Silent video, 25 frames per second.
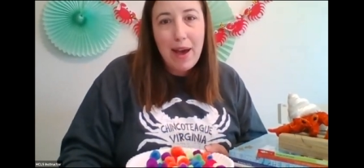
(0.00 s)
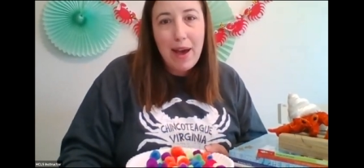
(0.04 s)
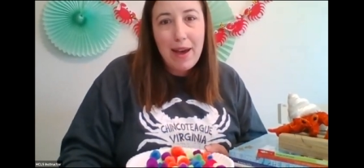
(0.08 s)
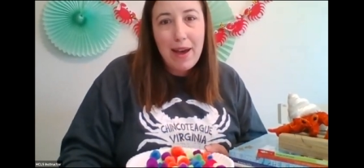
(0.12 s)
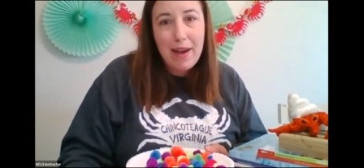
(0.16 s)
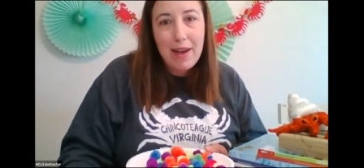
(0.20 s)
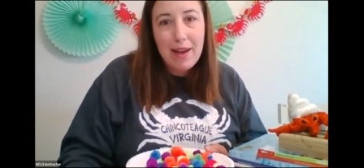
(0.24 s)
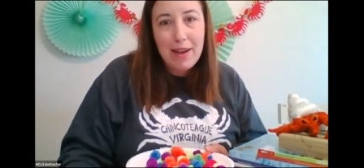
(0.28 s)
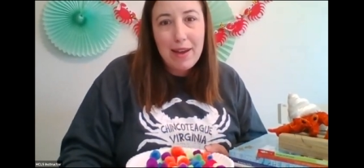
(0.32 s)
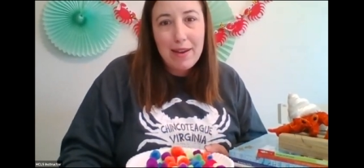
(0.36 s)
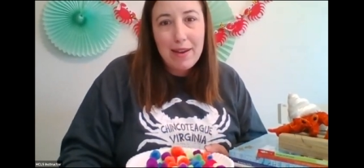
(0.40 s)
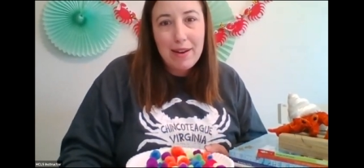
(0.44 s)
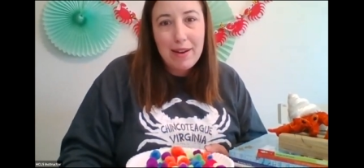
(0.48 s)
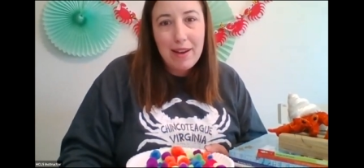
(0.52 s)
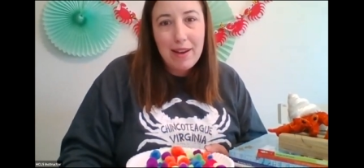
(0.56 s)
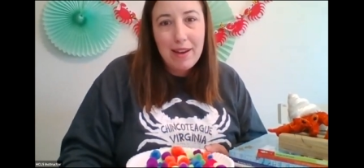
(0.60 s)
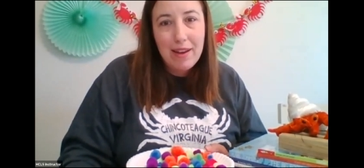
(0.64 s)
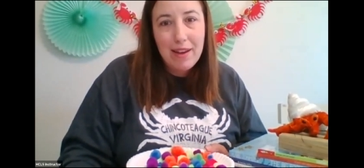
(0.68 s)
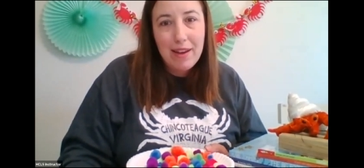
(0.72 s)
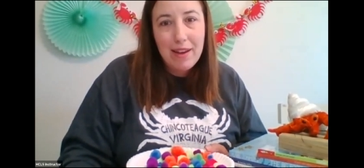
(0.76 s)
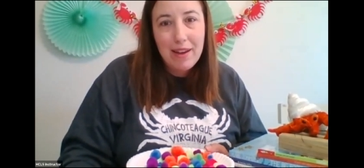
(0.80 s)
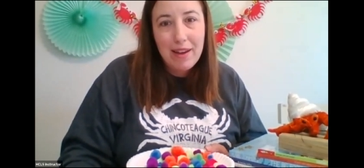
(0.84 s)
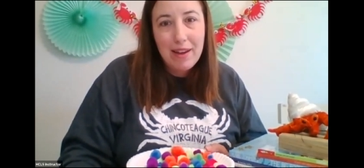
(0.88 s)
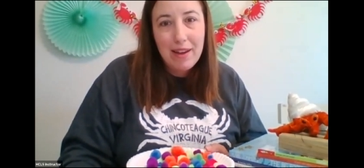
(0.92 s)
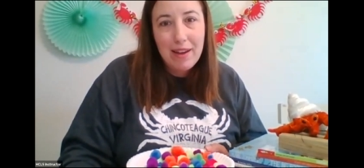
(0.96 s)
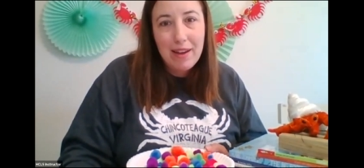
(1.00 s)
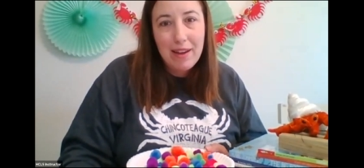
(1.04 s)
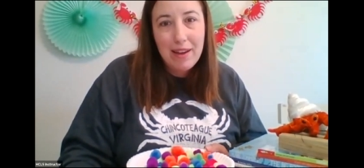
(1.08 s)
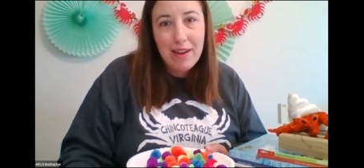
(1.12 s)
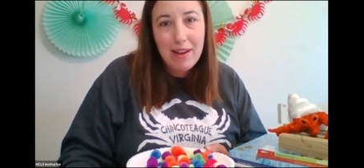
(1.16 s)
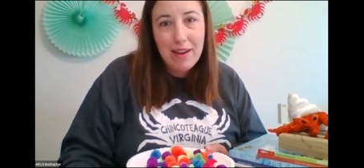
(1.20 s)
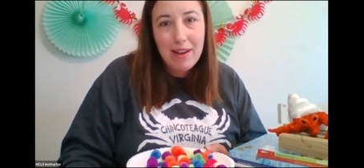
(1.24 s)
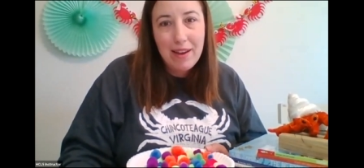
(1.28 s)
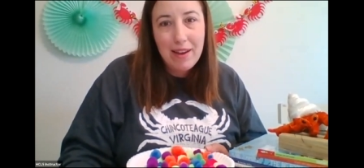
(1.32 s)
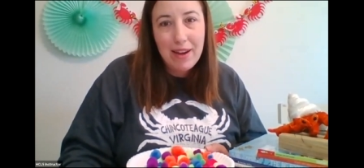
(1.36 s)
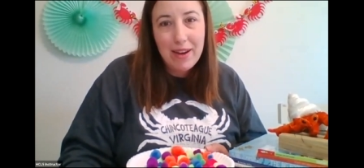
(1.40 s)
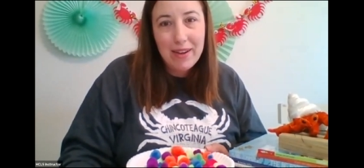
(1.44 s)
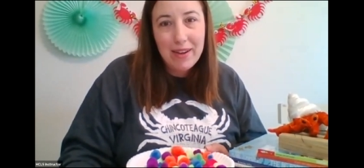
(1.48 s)
And
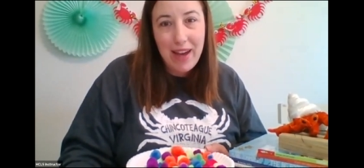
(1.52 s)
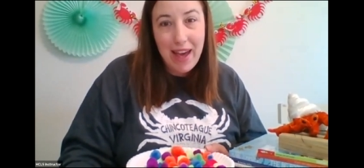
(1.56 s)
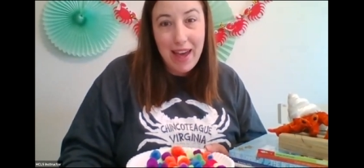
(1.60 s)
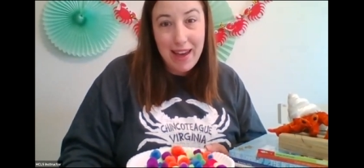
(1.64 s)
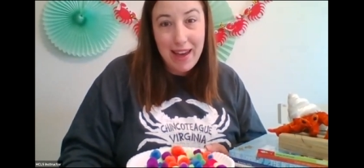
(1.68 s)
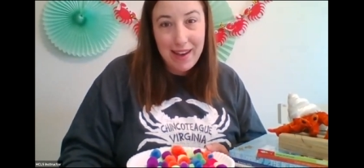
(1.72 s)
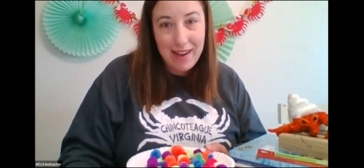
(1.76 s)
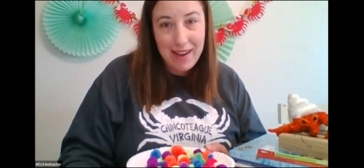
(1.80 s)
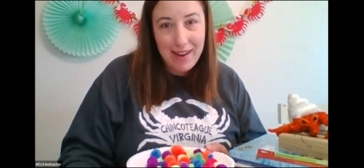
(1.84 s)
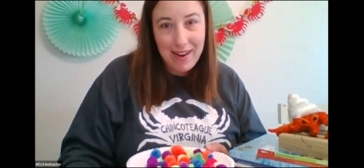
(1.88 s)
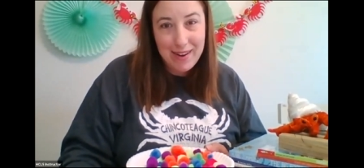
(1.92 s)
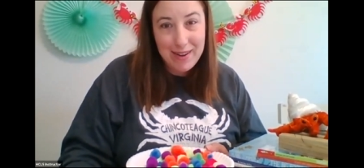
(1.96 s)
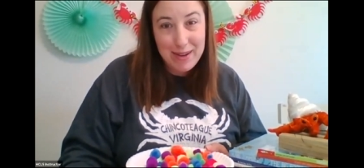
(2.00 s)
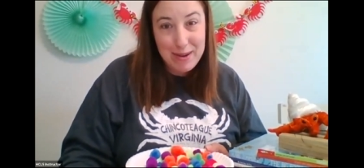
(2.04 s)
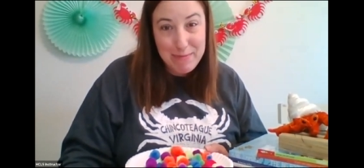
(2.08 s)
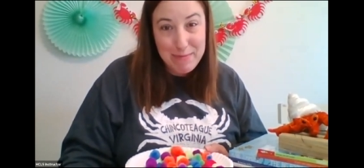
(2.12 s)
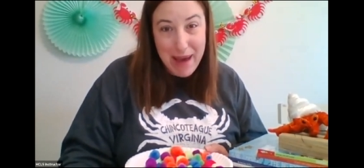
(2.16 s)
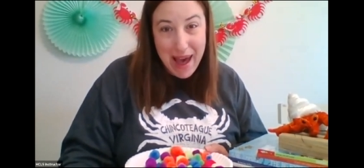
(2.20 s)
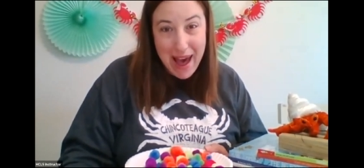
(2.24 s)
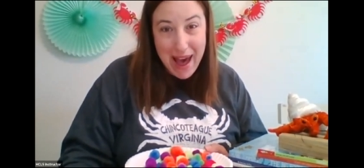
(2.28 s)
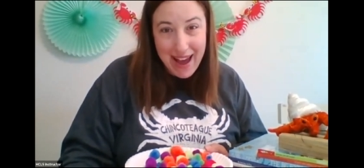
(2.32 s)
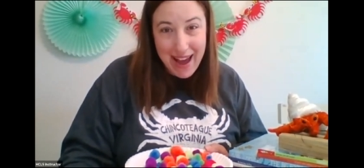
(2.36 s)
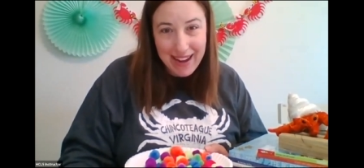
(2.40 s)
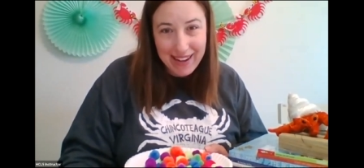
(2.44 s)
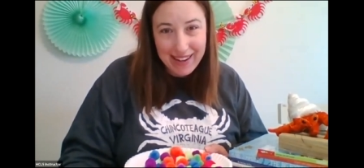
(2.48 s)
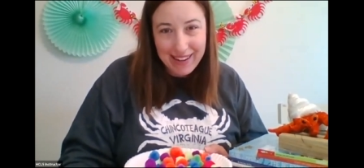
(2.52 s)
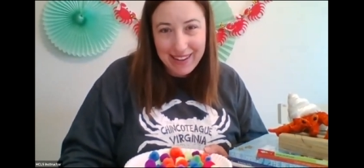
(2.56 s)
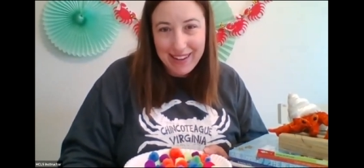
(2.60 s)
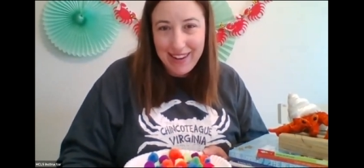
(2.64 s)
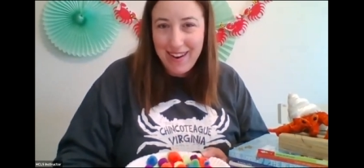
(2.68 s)
okay, are you back?